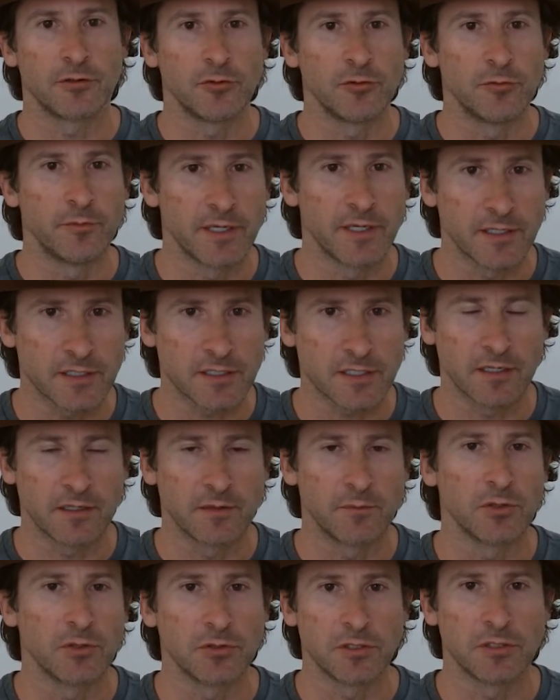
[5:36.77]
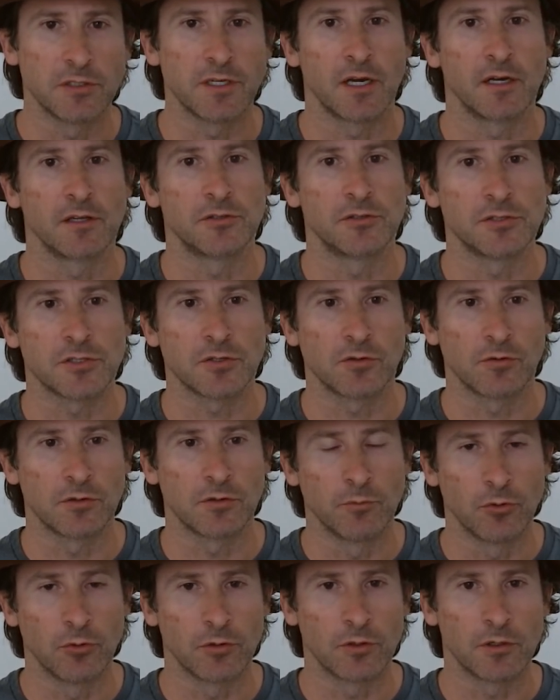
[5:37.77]
who makes $1 million or
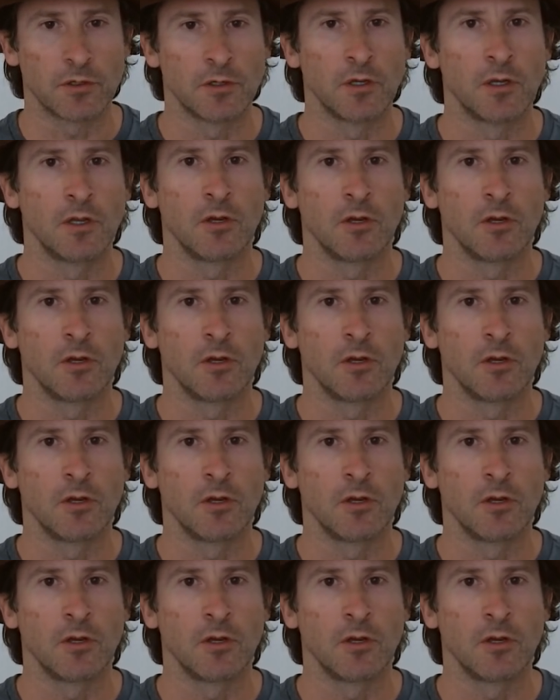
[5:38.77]
more,